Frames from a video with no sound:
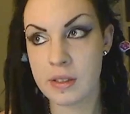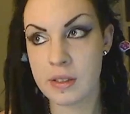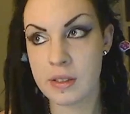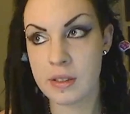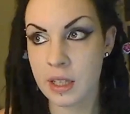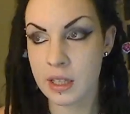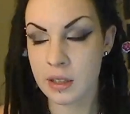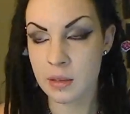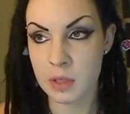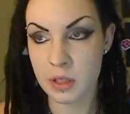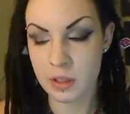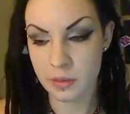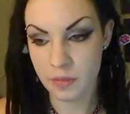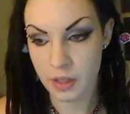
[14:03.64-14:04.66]
and I like them to
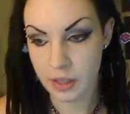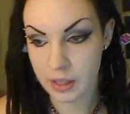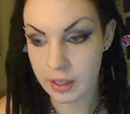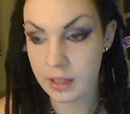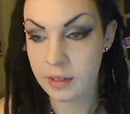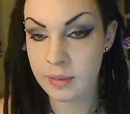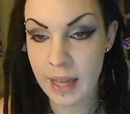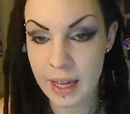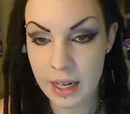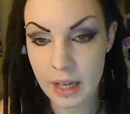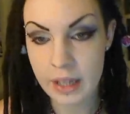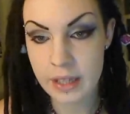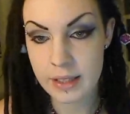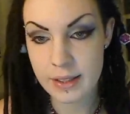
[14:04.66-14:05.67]
look very cat
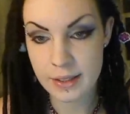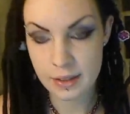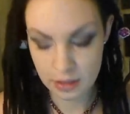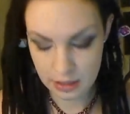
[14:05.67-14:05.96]
eye-ish.